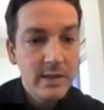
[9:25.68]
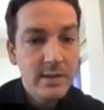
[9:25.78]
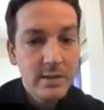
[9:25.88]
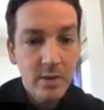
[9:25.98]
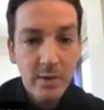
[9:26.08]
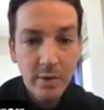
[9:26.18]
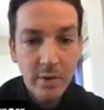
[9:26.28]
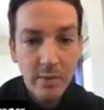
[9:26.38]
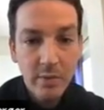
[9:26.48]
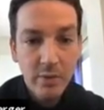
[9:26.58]
it. So I'm
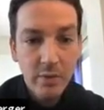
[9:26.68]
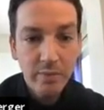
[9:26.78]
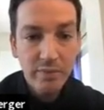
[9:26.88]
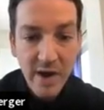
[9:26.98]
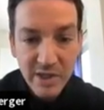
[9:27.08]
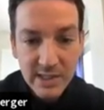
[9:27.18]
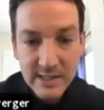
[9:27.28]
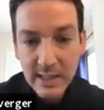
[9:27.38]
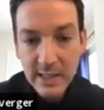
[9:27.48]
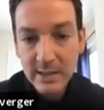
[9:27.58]
going to project
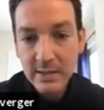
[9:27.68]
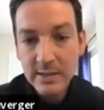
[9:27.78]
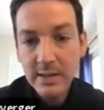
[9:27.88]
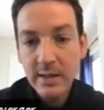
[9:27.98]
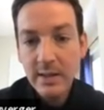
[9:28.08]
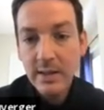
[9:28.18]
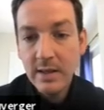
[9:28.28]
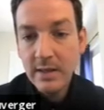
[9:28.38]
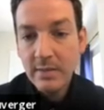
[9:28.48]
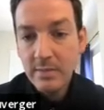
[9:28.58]
settings.
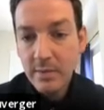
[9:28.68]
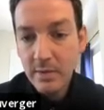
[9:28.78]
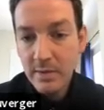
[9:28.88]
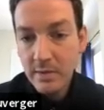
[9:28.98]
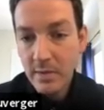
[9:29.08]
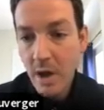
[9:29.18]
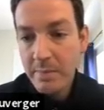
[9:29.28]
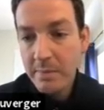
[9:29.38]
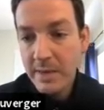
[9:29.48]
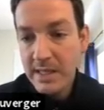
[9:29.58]
I'm going to
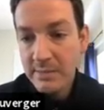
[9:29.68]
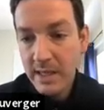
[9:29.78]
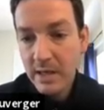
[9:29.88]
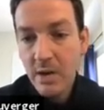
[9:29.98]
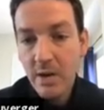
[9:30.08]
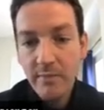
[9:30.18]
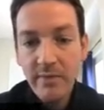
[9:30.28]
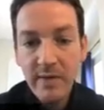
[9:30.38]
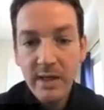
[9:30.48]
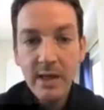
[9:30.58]
copy paste my
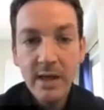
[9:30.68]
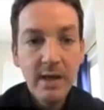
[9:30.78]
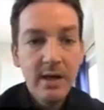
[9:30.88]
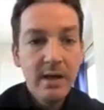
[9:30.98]
config